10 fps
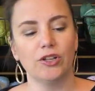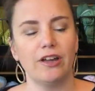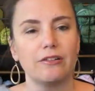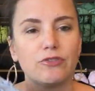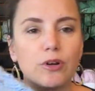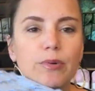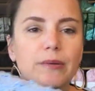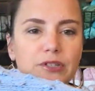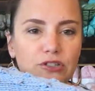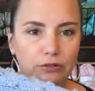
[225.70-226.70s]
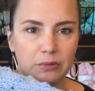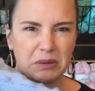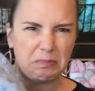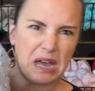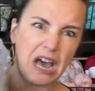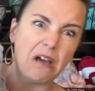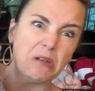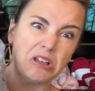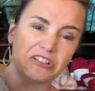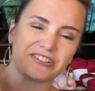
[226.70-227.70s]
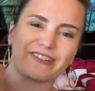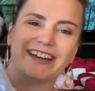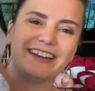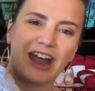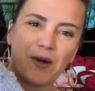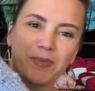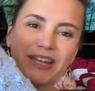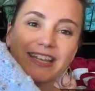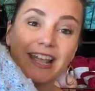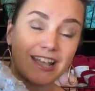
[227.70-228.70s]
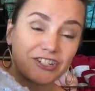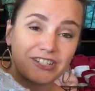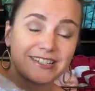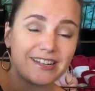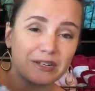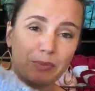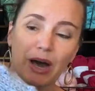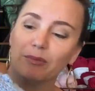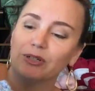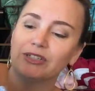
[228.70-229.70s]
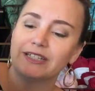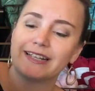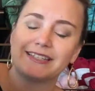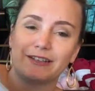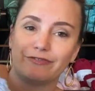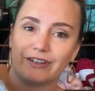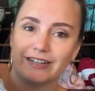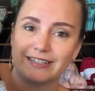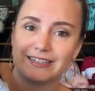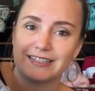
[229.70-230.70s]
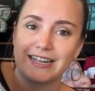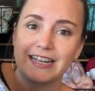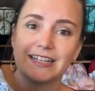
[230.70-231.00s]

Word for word: I know a lot of you are probably screaming bobbles right now, but it actually is not a bobble. It's different.